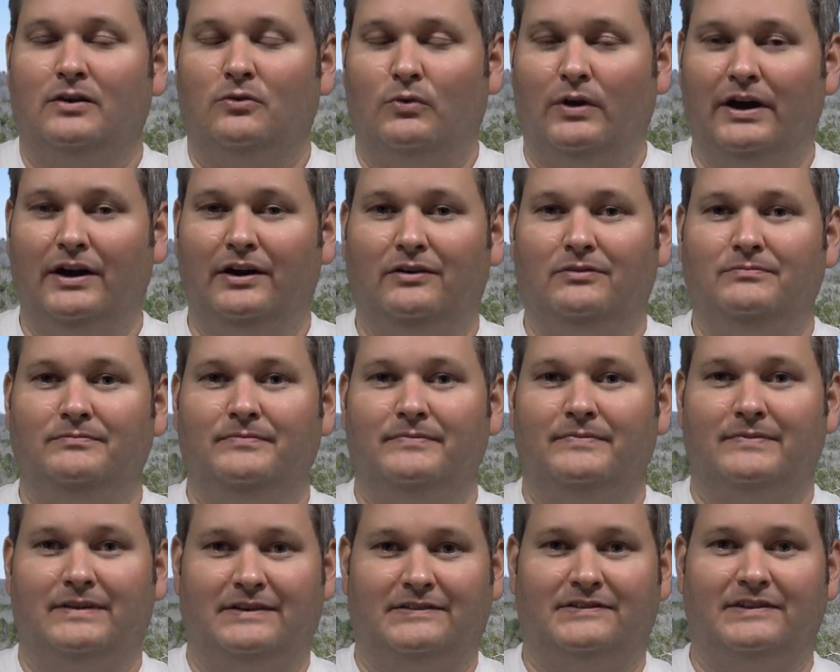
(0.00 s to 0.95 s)
Well,
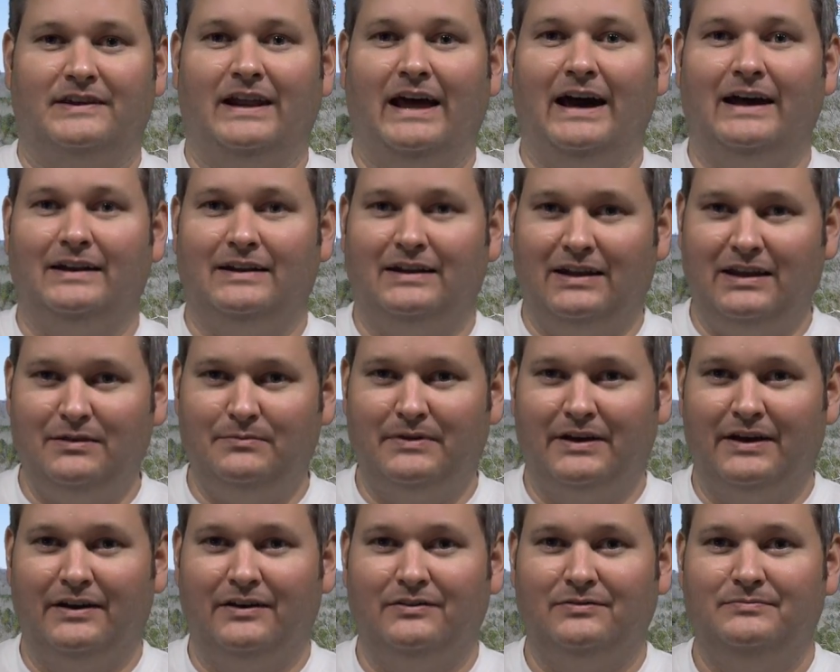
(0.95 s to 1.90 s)
they sent out an
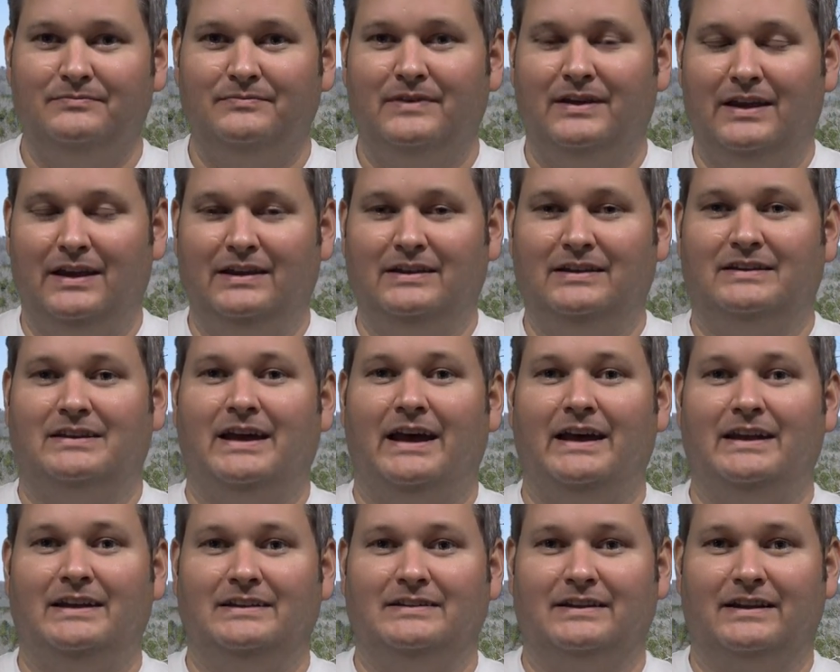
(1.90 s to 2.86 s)
email
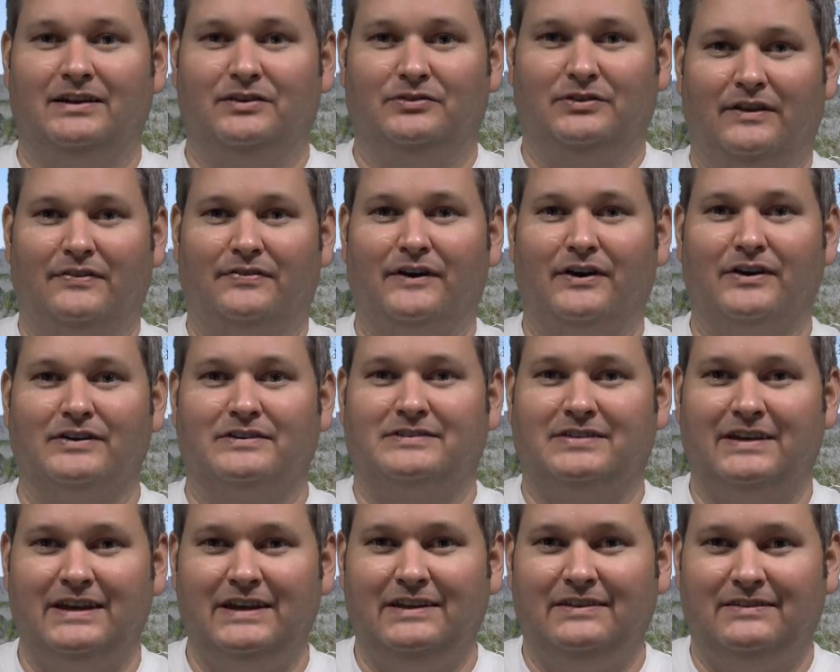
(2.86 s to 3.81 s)
indicating that the
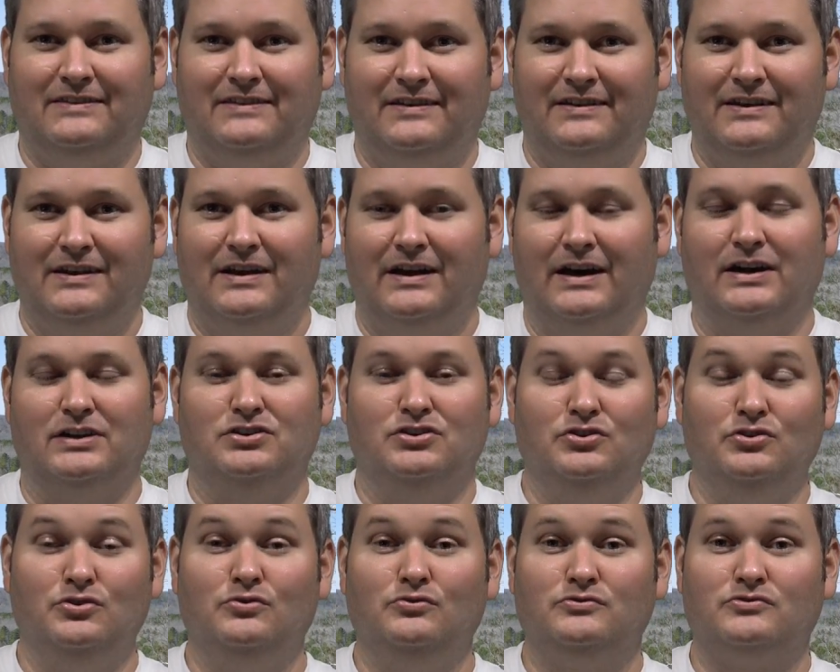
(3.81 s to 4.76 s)
13th, a
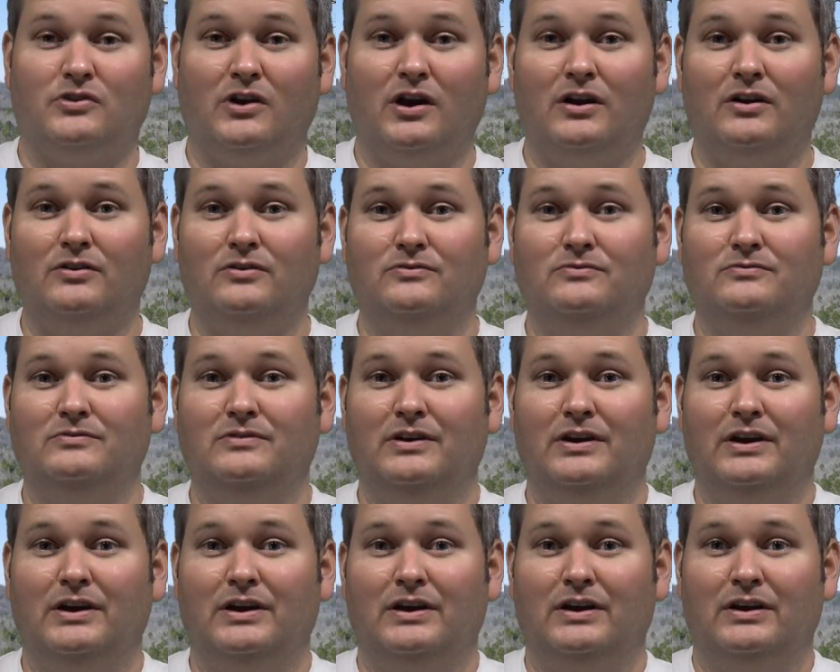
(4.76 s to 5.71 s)
new drone
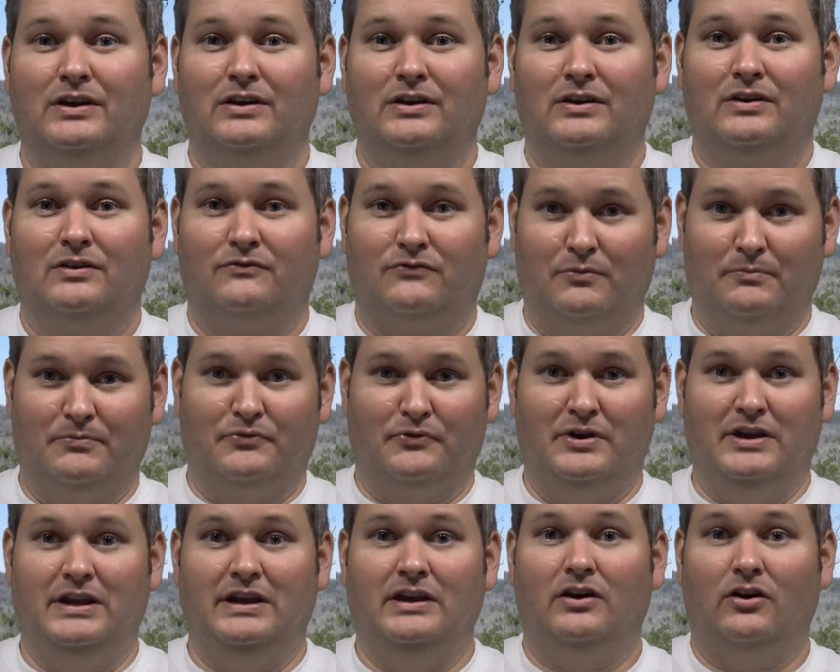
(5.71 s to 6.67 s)
from
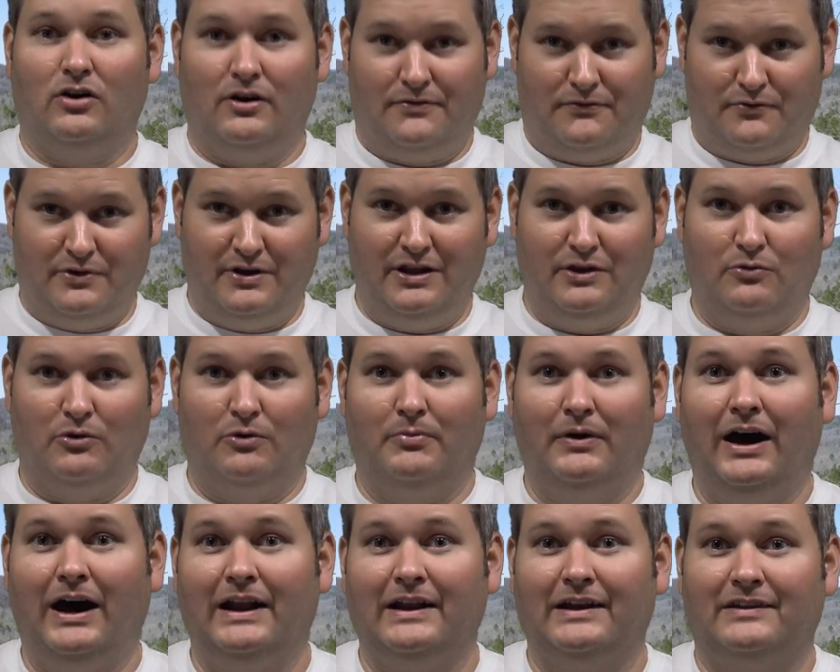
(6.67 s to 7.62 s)
3DR, 3D
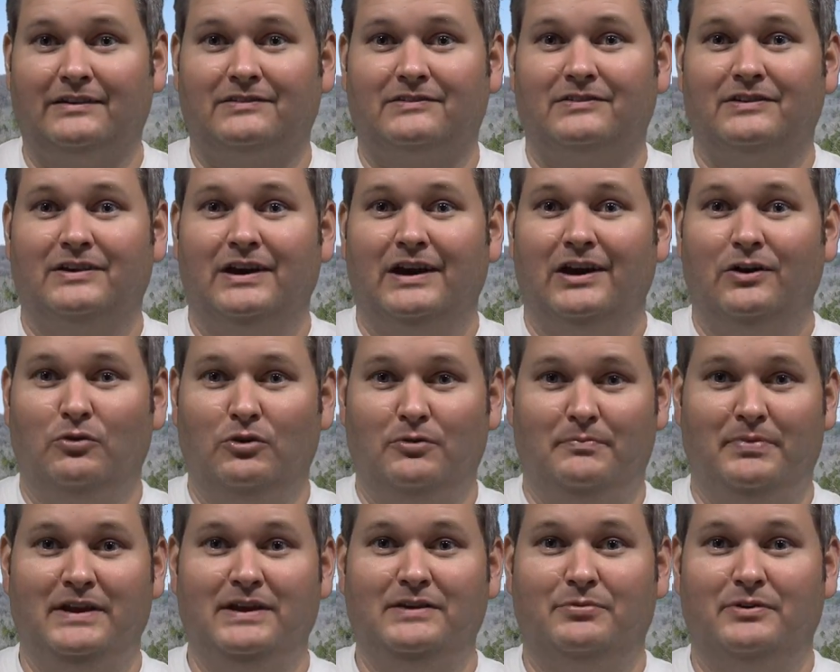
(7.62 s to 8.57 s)
Robotics,
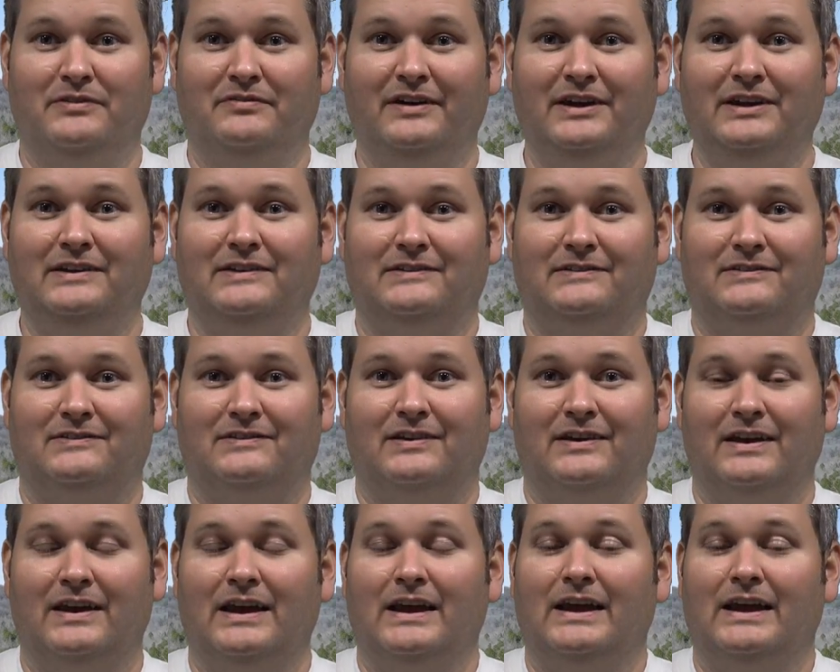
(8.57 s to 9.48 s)
would be released.